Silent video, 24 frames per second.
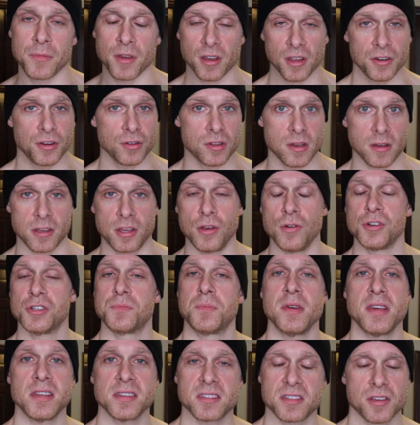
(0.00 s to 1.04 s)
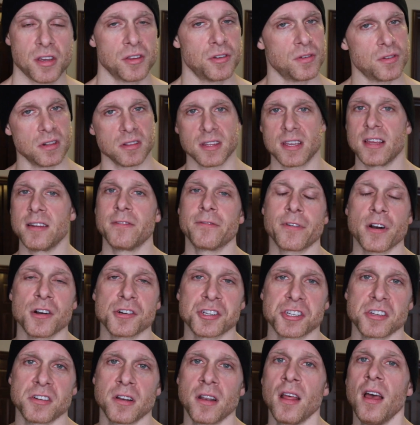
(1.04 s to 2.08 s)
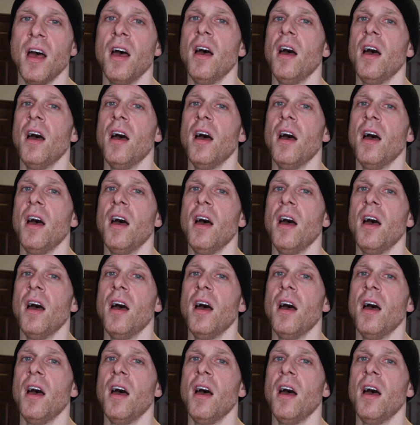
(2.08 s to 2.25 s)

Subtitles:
You can do the huge beast, you can do the lean version.